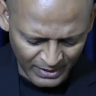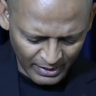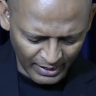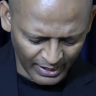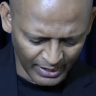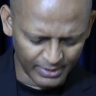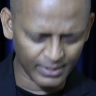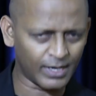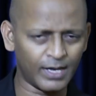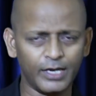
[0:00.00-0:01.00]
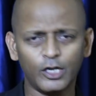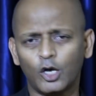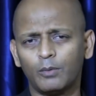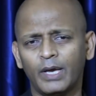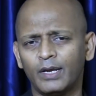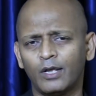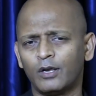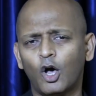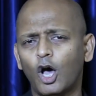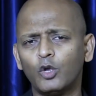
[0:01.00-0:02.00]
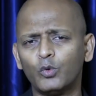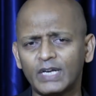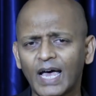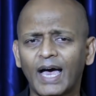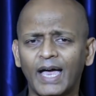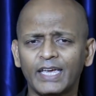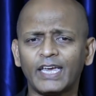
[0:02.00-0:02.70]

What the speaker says: And and all who die